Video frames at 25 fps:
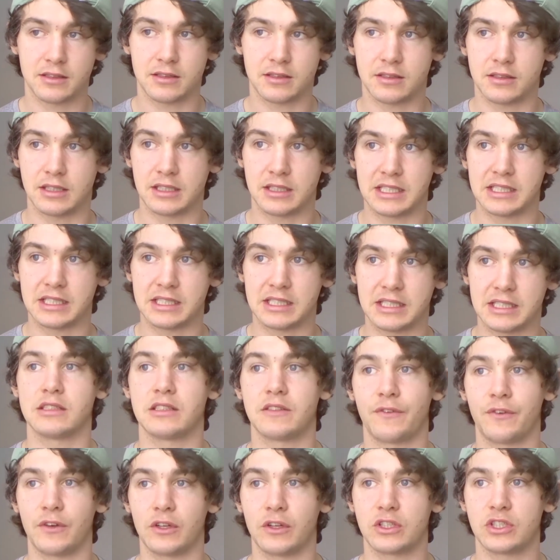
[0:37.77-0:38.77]
the
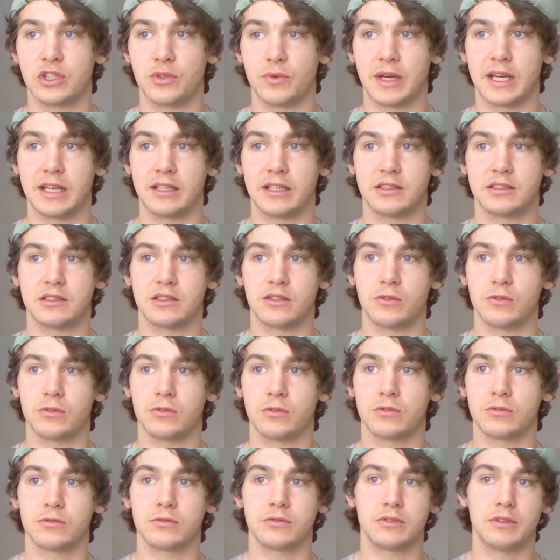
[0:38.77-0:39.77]
distance fluctuates.
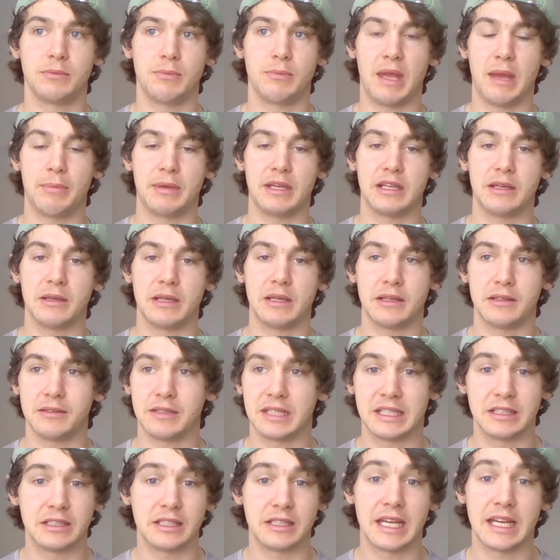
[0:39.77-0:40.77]
So maybe
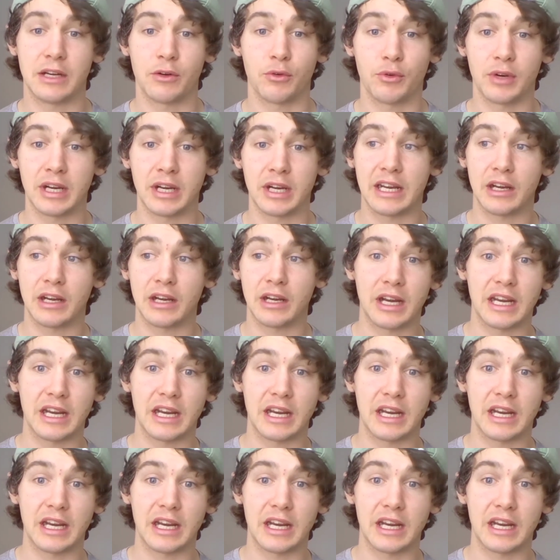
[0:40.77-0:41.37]
you'd hit it really,